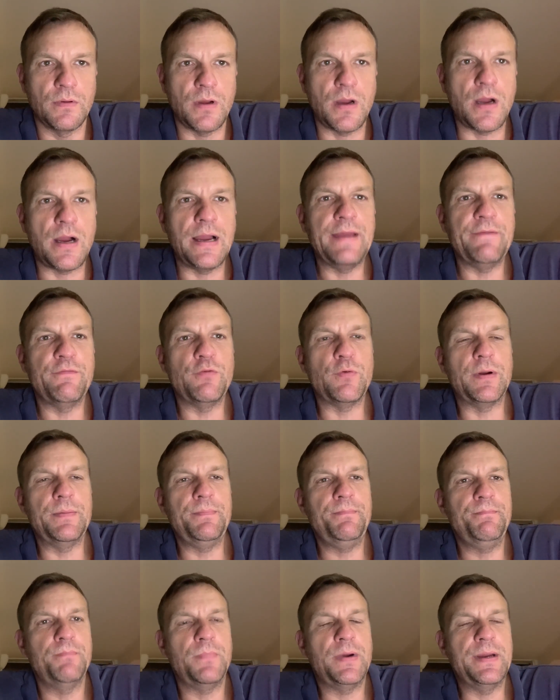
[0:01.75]
Hi
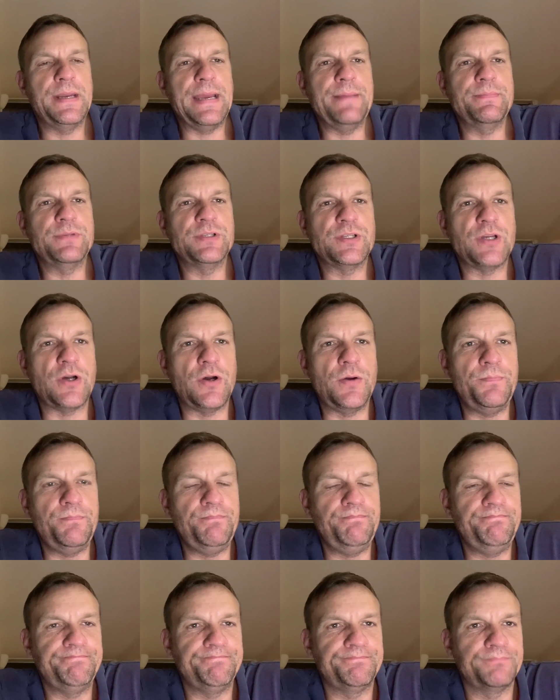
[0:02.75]
everyone, my name's
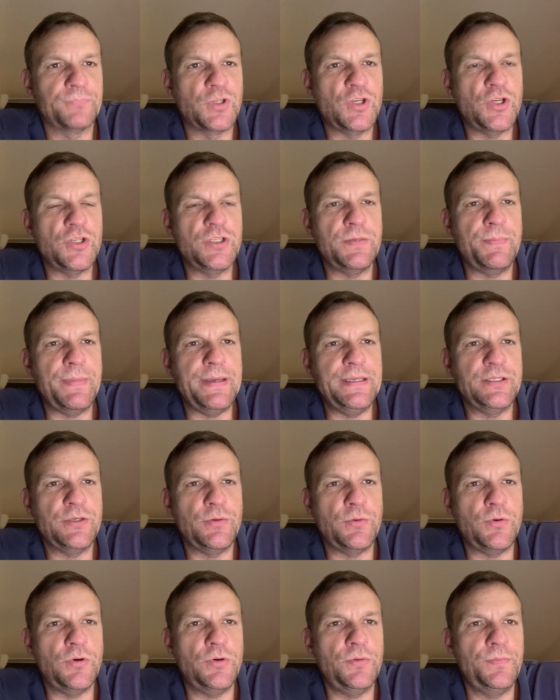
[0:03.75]
Tom. Good to meet
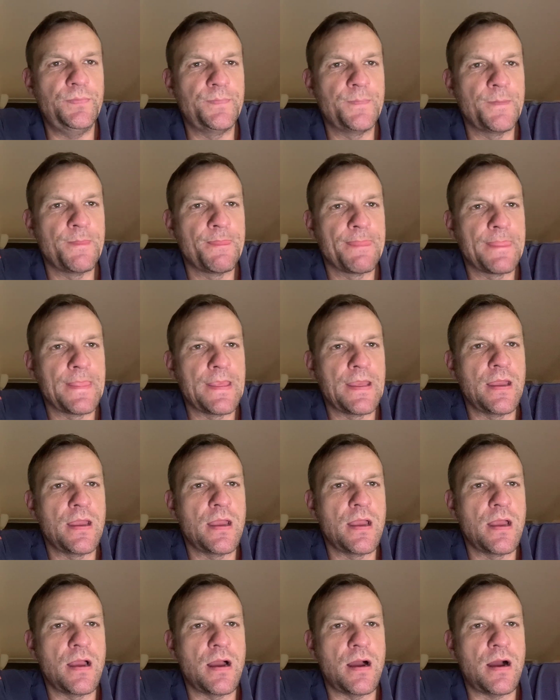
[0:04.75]
you all.
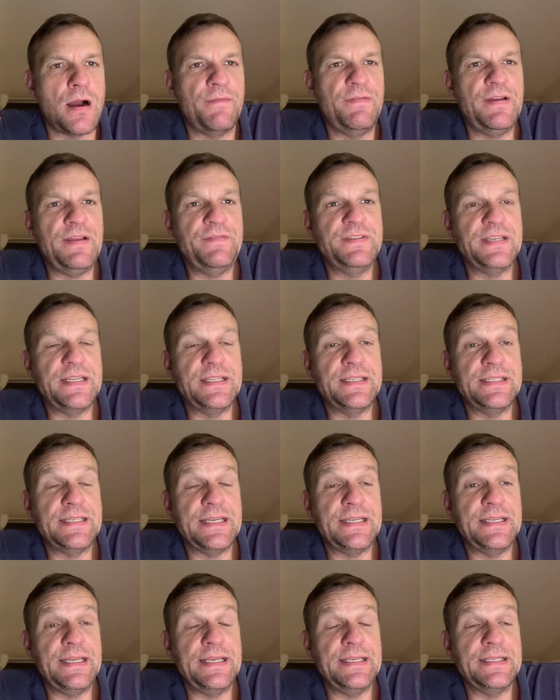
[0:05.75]
I've lived in
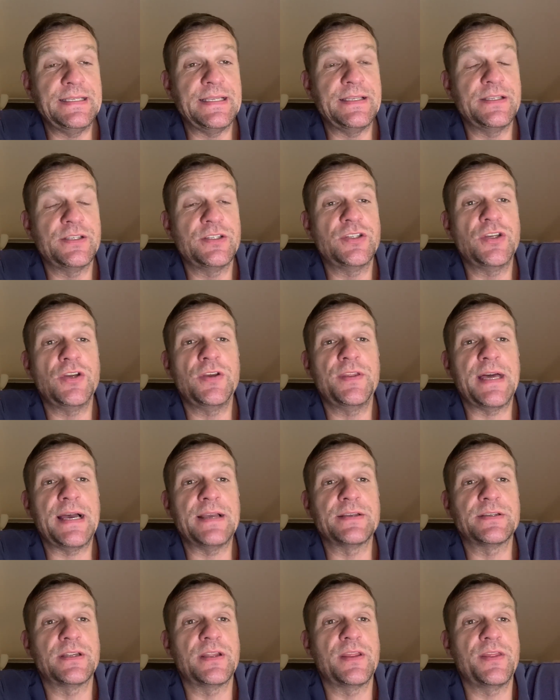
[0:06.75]
Sydney since
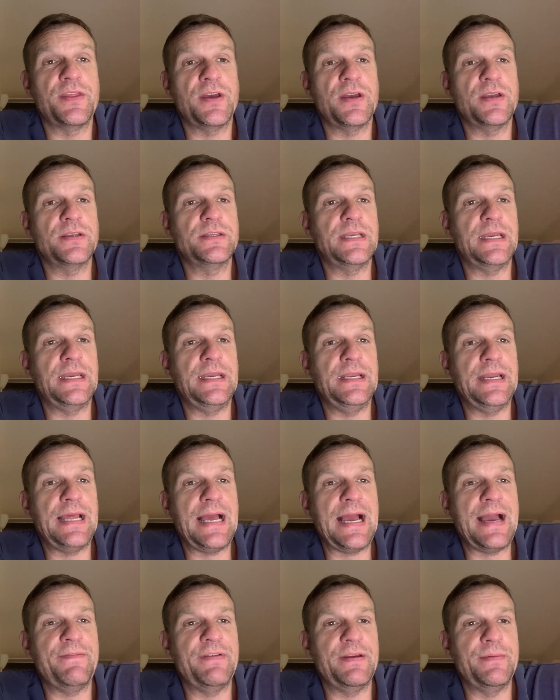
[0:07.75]
2013,
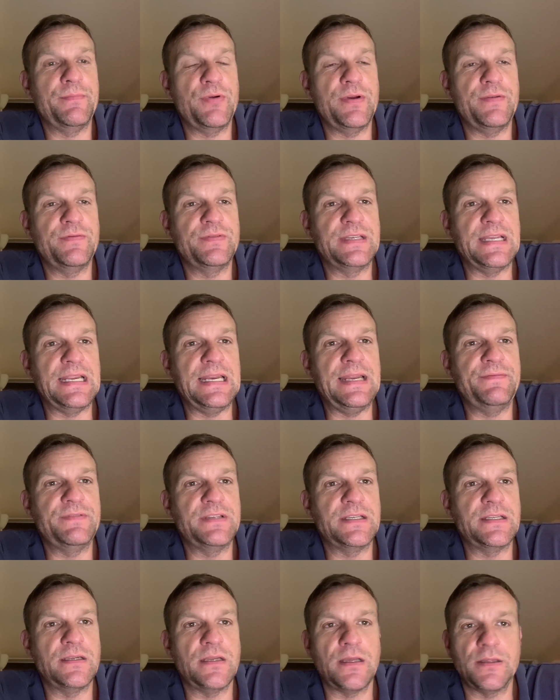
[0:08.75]
having previously
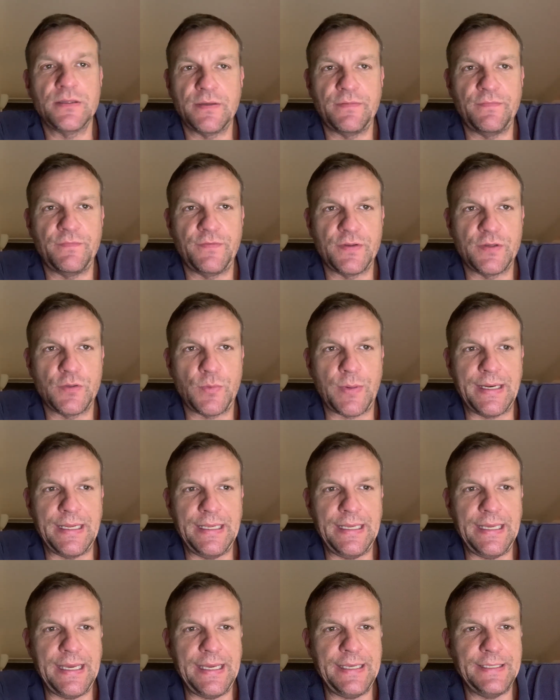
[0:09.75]
lived in London for 20
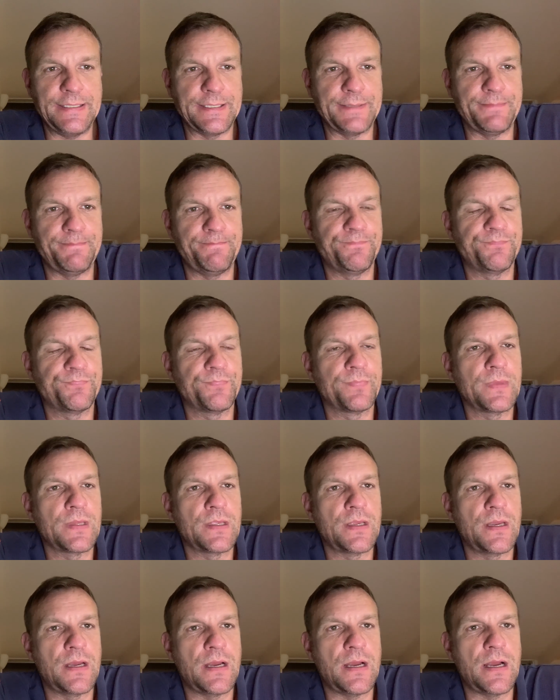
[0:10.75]
years.
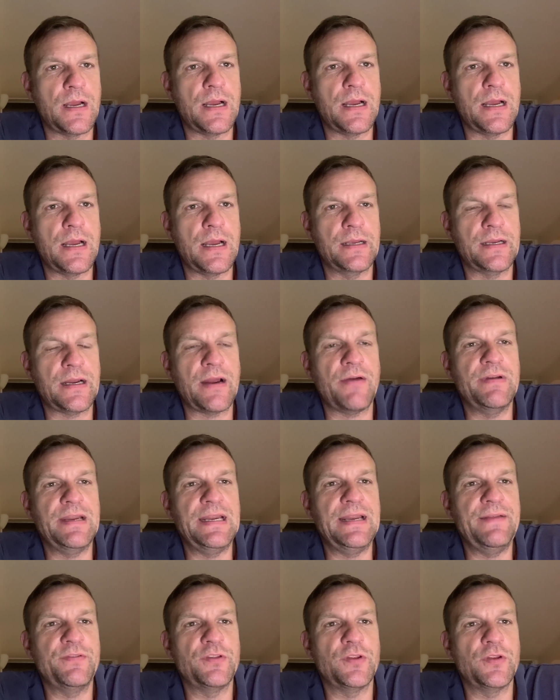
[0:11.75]
Currently
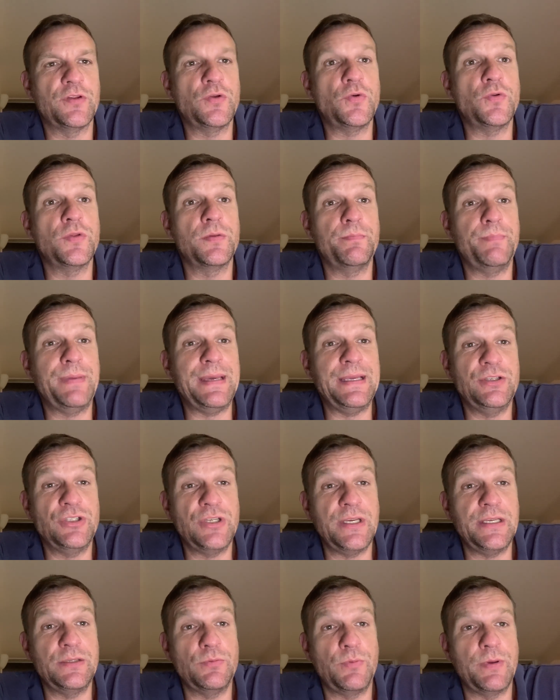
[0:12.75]
live in the Northern
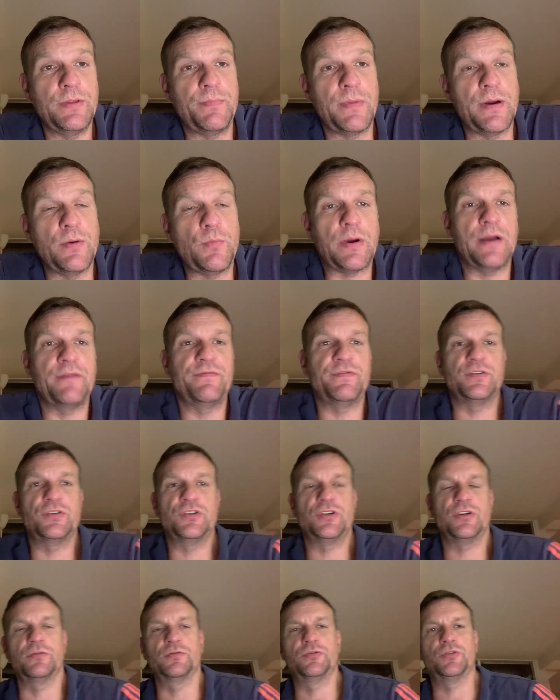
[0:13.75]
Beaches with my wife and
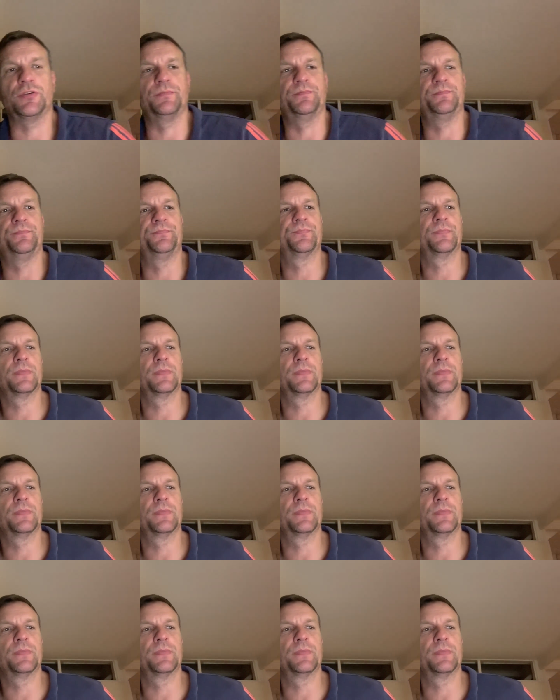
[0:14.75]
children.